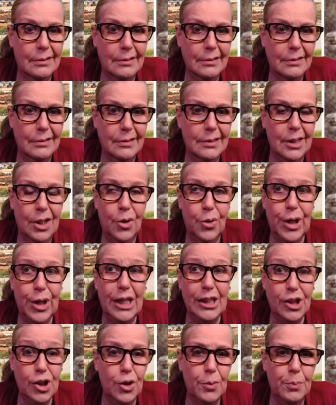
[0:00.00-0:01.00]
no, that's
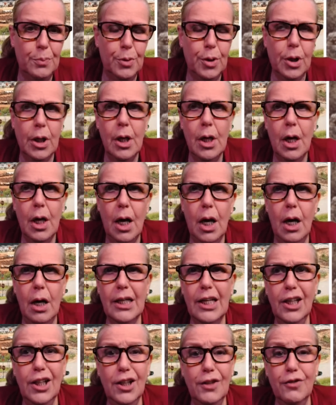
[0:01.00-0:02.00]
a good book. Uh,
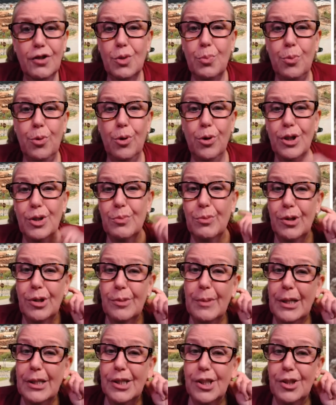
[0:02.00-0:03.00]
Killing for Sport is more
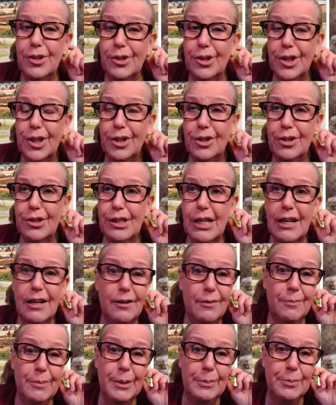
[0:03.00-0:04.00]
about serial killers and how
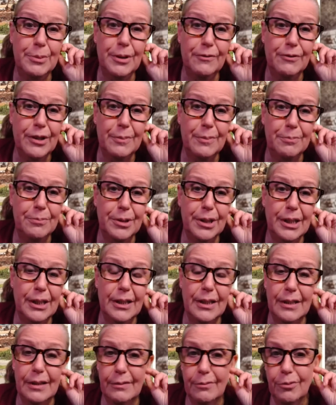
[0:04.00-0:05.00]
people have
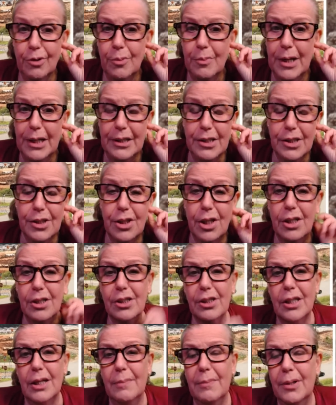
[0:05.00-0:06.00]
completely romanticized
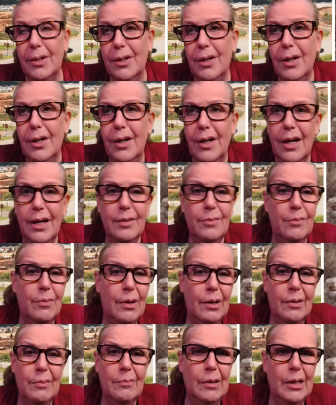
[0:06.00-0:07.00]
them and, and
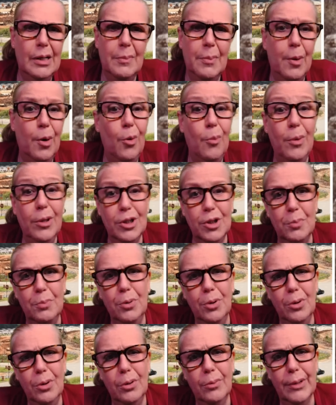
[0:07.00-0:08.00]
made up a whole bunch of
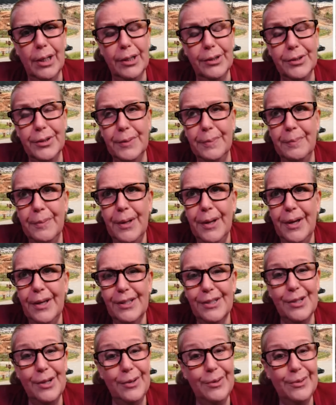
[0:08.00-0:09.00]
bull around them.
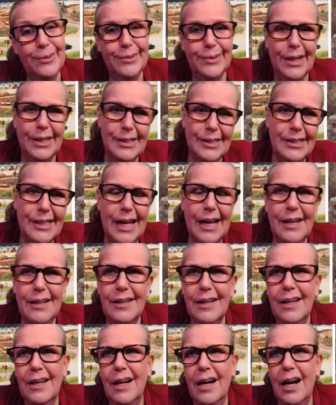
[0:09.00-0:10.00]
So that's that.
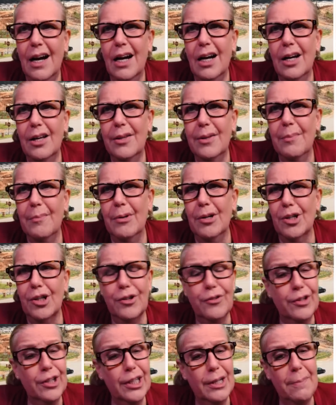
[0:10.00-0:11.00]
Uh, the Murder of
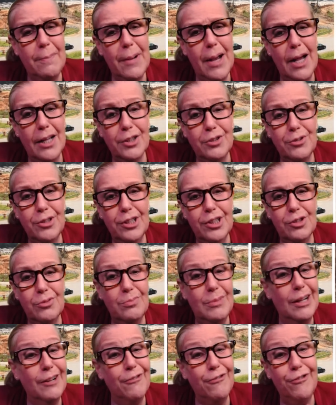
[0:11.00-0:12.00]
Cleopatra is my
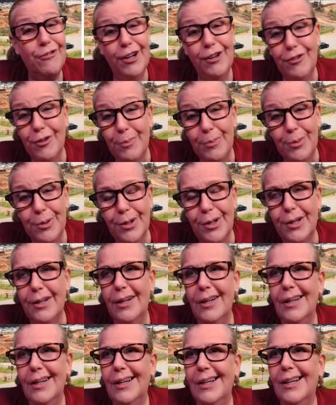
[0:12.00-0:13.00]
favorite book.
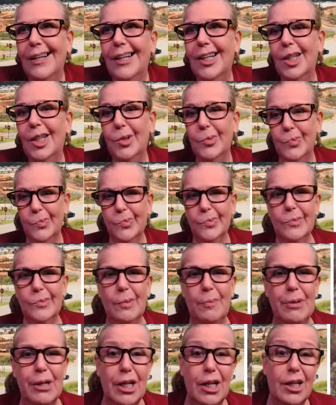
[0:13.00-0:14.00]
Um,
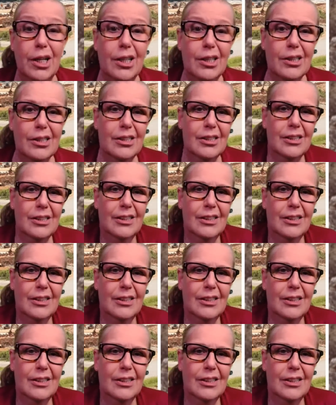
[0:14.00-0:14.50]
because